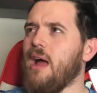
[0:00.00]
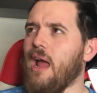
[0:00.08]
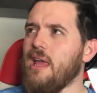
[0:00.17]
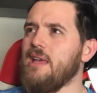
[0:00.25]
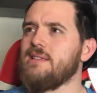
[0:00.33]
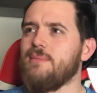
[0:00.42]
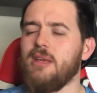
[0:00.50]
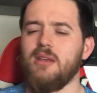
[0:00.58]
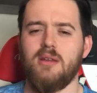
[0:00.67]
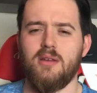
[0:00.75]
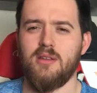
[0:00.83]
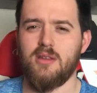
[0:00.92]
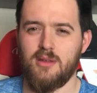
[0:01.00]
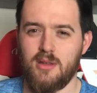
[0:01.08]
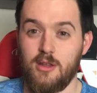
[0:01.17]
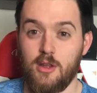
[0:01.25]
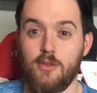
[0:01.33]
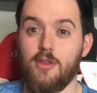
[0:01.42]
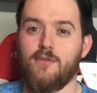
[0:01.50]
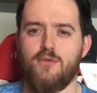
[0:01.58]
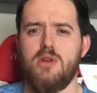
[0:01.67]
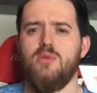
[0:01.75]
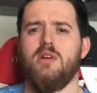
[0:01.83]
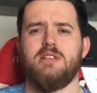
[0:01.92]
the
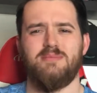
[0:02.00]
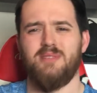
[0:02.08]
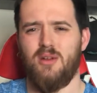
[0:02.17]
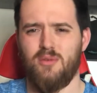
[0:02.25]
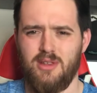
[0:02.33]
free ones, it's